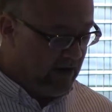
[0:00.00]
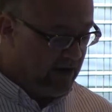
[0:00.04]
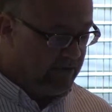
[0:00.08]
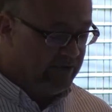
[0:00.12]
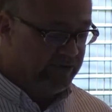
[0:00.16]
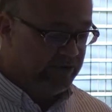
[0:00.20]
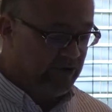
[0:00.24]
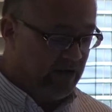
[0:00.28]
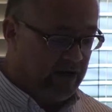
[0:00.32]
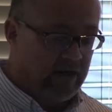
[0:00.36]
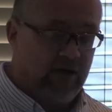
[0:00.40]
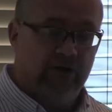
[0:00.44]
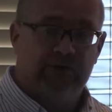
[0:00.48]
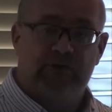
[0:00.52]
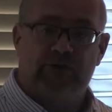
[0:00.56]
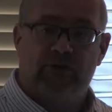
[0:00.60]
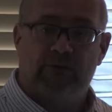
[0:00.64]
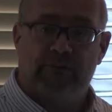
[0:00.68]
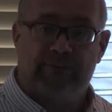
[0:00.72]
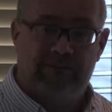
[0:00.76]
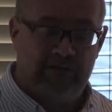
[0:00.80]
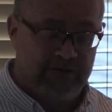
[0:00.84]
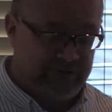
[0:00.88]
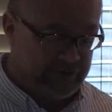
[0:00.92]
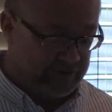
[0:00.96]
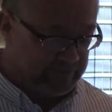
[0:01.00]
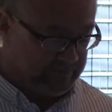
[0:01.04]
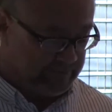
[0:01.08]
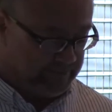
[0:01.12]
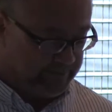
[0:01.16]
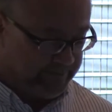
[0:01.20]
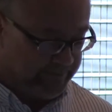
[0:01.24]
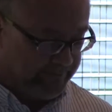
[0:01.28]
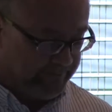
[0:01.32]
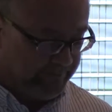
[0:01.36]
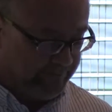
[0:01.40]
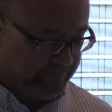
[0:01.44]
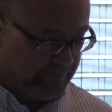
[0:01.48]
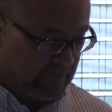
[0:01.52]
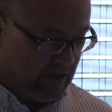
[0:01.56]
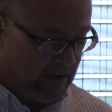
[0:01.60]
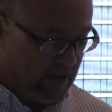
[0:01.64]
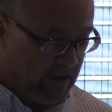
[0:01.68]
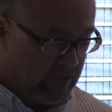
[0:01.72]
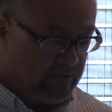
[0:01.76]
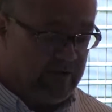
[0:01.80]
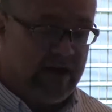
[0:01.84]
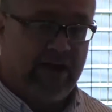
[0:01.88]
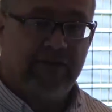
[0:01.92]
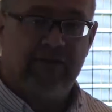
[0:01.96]
own psychological prison,
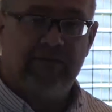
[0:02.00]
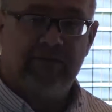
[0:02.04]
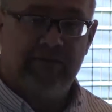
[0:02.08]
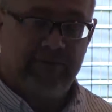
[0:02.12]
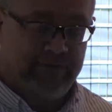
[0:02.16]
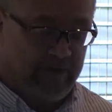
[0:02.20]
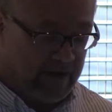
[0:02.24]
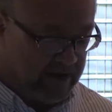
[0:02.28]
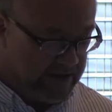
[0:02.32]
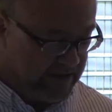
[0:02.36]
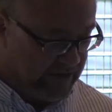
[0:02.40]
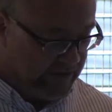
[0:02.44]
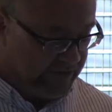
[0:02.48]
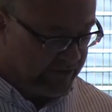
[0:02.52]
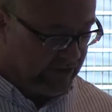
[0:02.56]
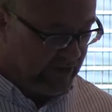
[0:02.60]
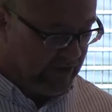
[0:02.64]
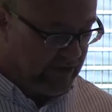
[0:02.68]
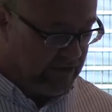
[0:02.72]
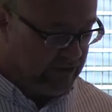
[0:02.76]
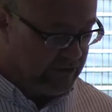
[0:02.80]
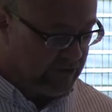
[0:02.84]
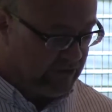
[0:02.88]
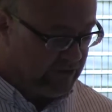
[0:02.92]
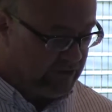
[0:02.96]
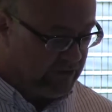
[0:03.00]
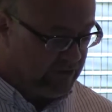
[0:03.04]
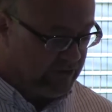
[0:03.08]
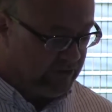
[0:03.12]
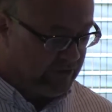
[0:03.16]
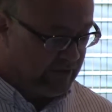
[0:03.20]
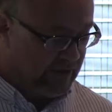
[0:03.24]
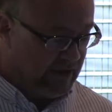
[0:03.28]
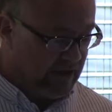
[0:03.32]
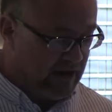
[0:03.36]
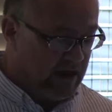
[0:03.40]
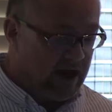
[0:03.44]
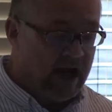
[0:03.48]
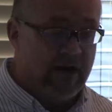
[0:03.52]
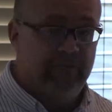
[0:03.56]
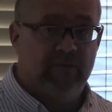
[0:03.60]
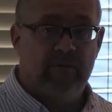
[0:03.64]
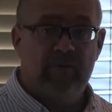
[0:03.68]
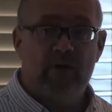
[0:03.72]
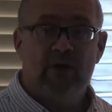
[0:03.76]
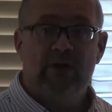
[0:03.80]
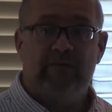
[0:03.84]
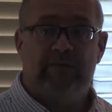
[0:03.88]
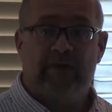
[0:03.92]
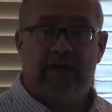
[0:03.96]
rather than finding solutions and
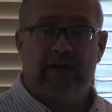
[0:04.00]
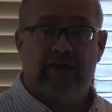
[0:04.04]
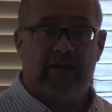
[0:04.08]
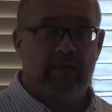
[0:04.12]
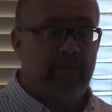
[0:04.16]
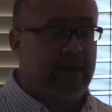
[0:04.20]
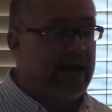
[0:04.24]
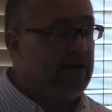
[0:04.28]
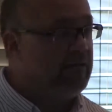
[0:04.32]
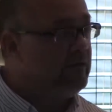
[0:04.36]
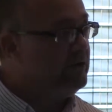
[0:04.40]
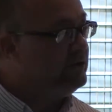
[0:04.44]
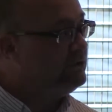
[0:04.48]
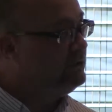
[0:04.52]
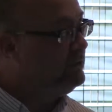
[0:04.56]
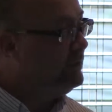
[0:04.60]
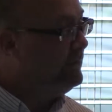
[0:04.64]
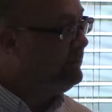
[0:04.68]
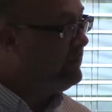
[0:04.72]
removing the barriers to